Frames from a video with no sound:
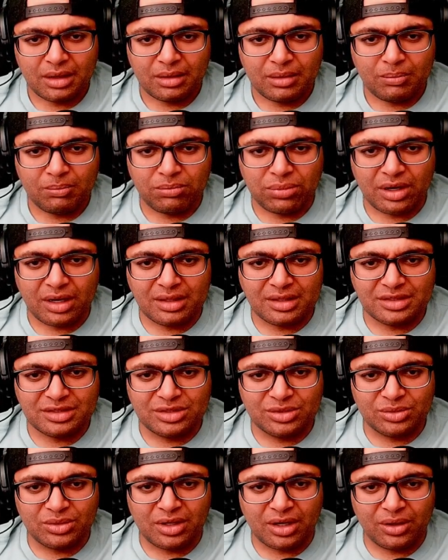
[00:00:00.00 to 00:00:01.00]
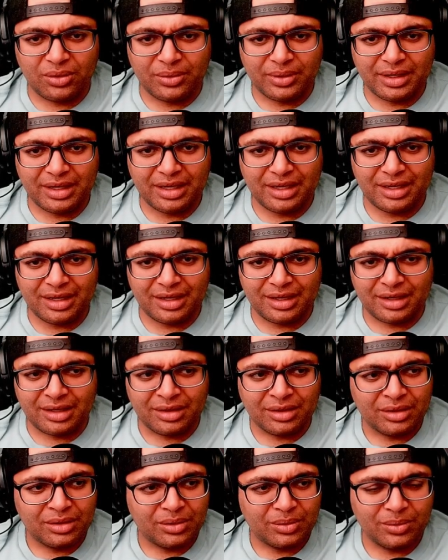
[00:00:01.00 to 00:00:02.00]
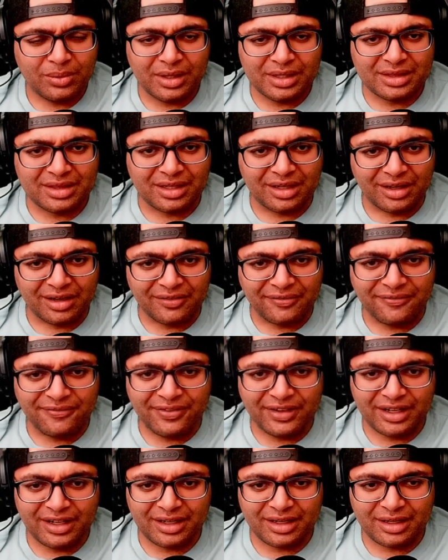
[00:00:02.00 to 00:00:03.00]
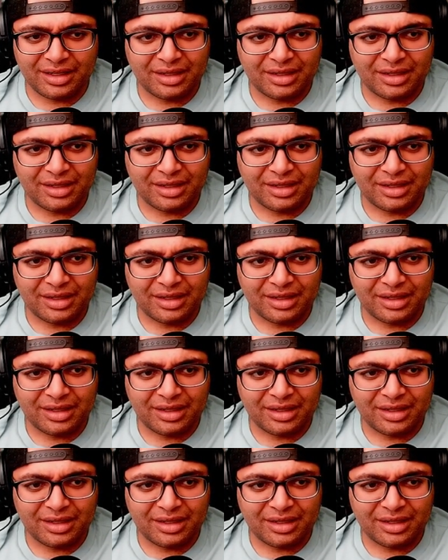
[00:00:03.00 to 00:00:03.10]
Bruh, this dude going in. What the fuck?